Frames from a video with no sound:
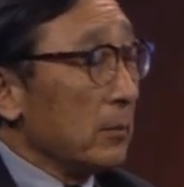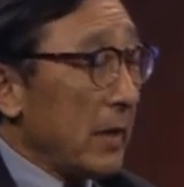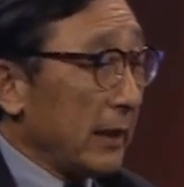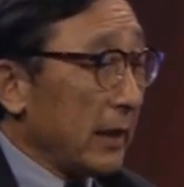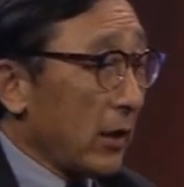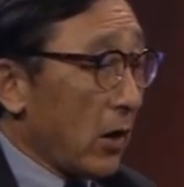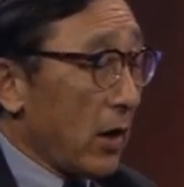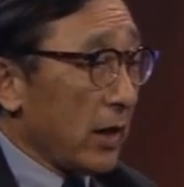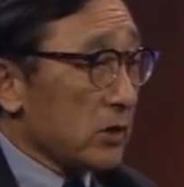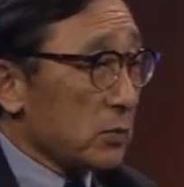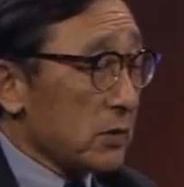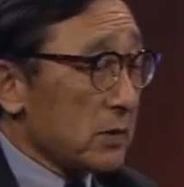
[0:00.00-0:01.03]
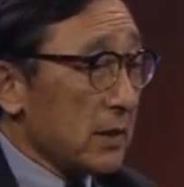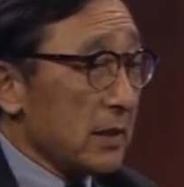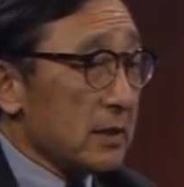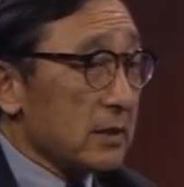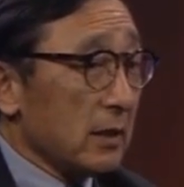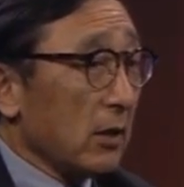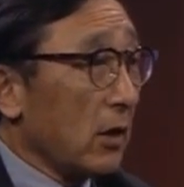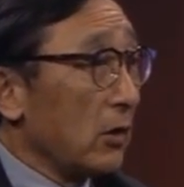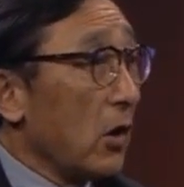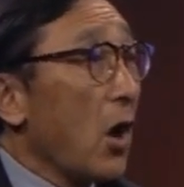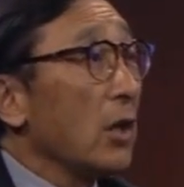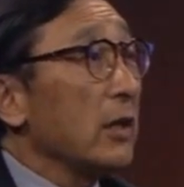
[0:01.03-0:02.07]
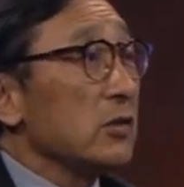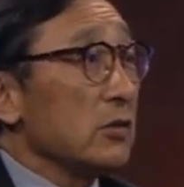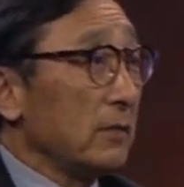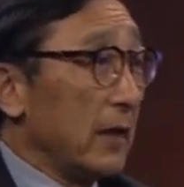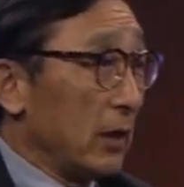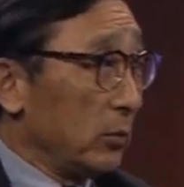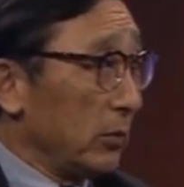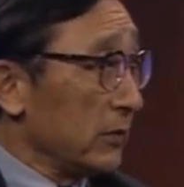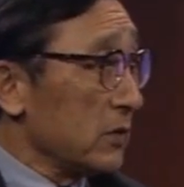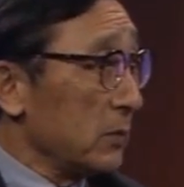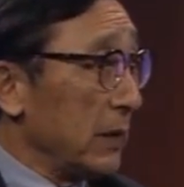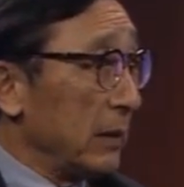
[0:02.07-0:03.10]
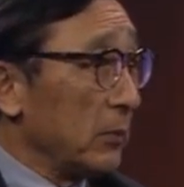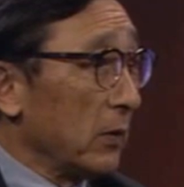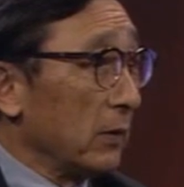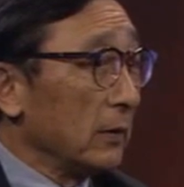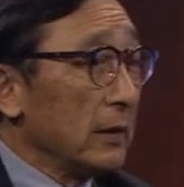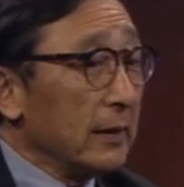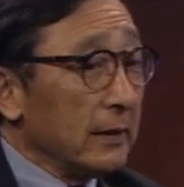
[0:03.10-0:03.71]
making our expertise and our knowledge available to people